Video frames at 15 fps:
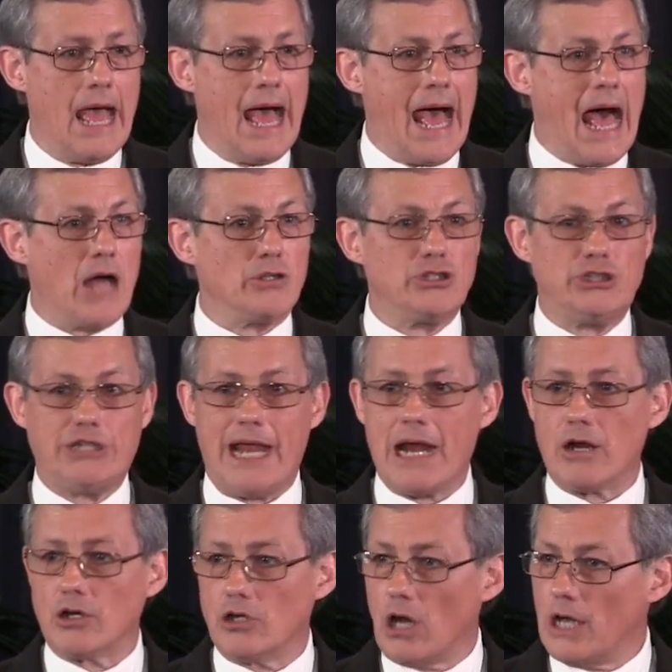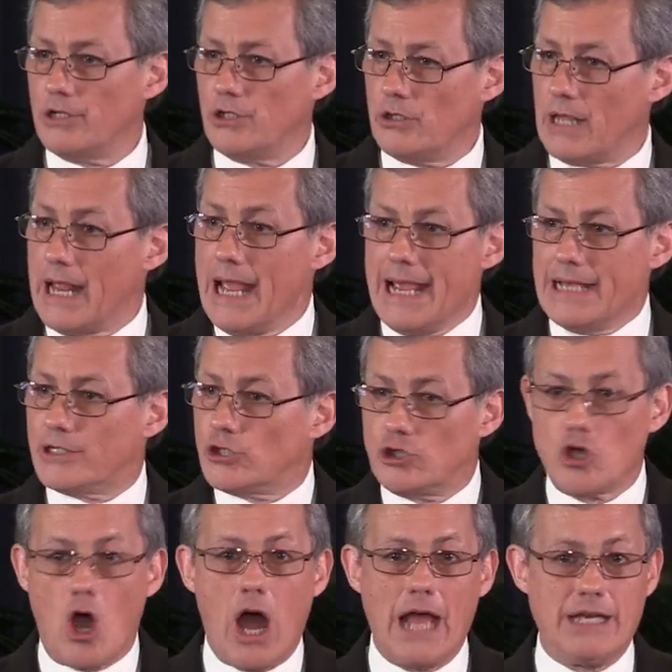How dare God do that? Is
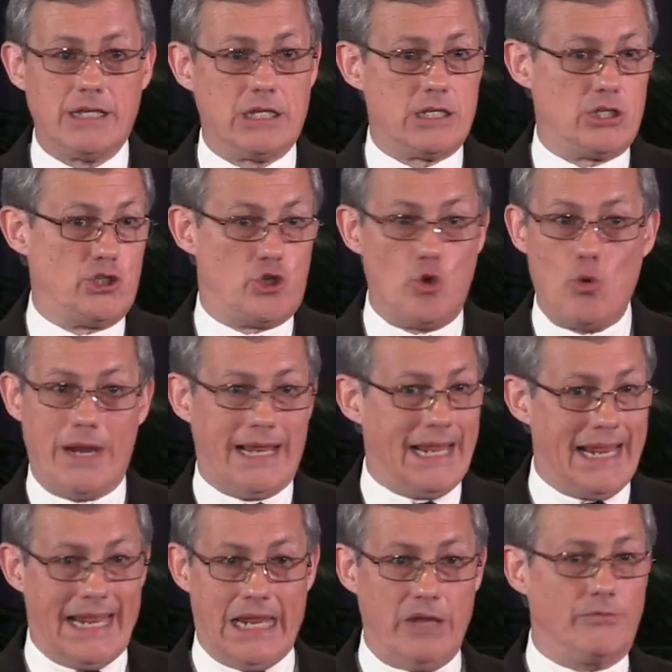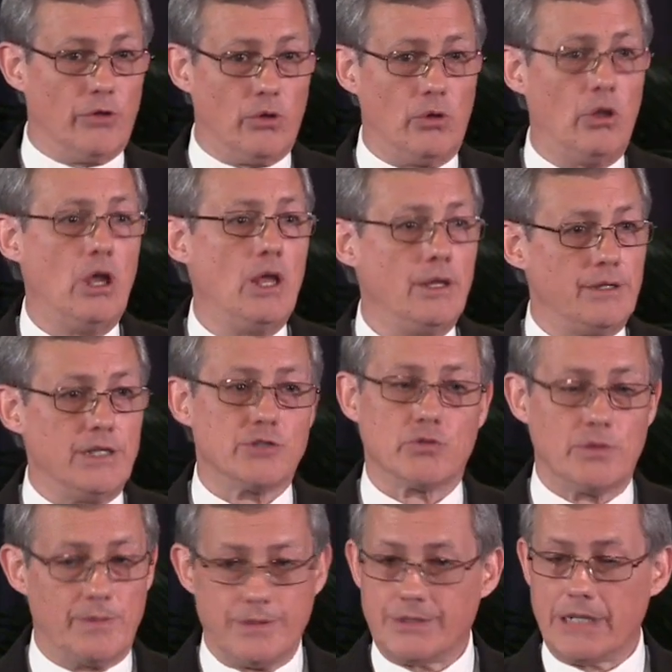God doing evil? These
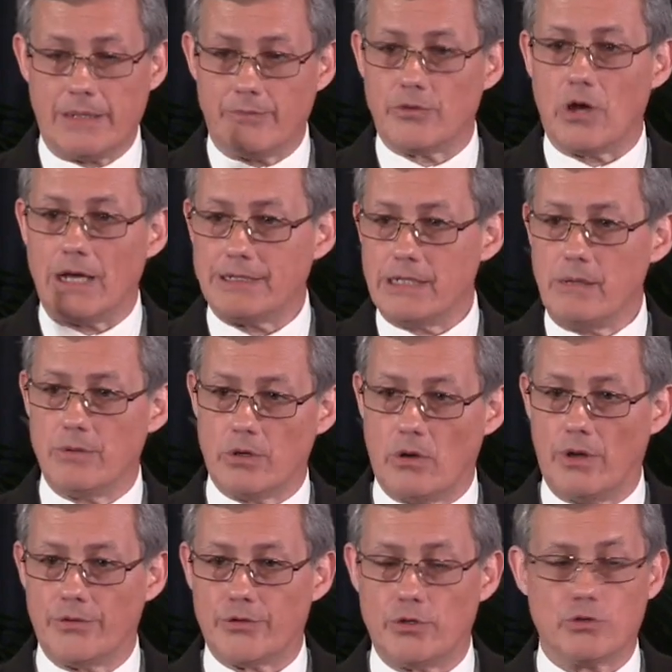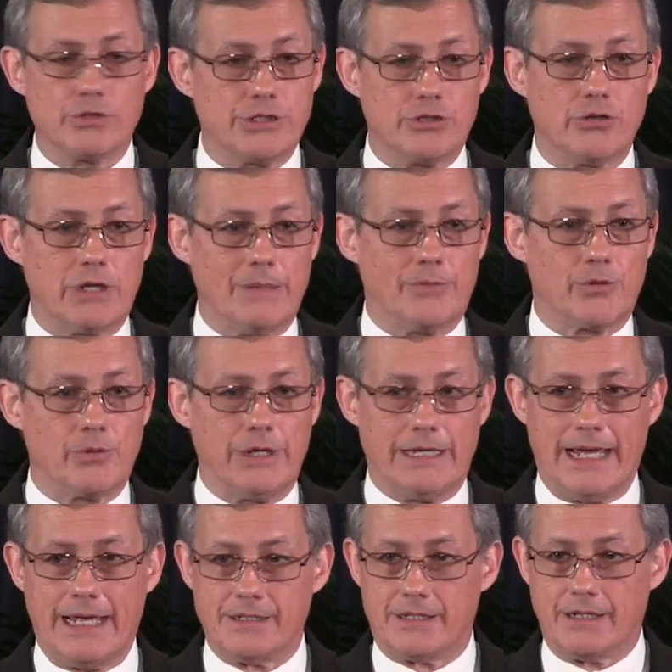would the same thoughts he would have gone through because it took him three
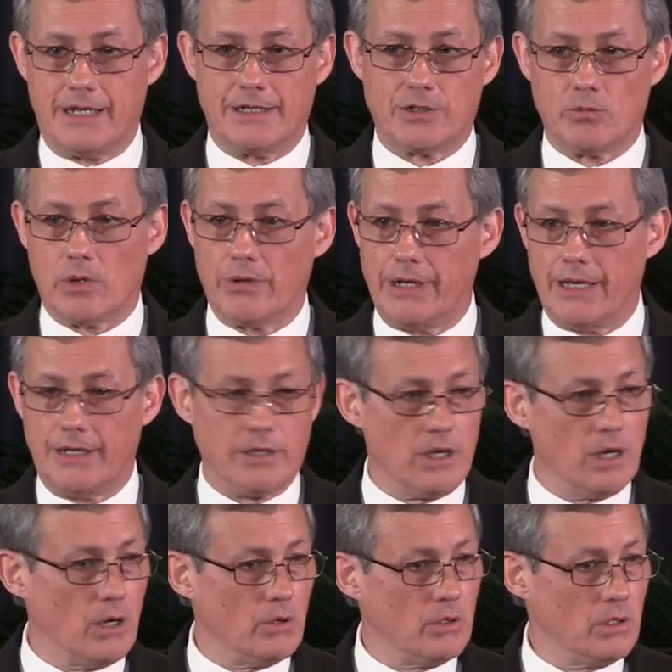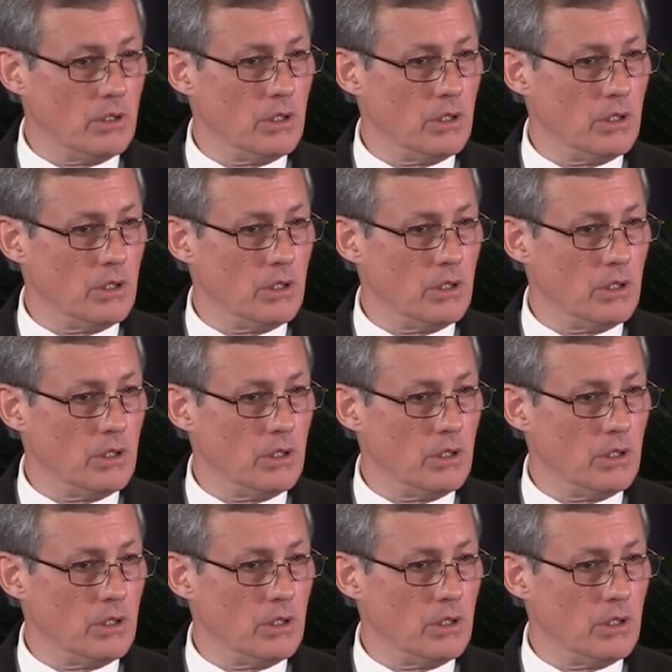days to get to where he had to go.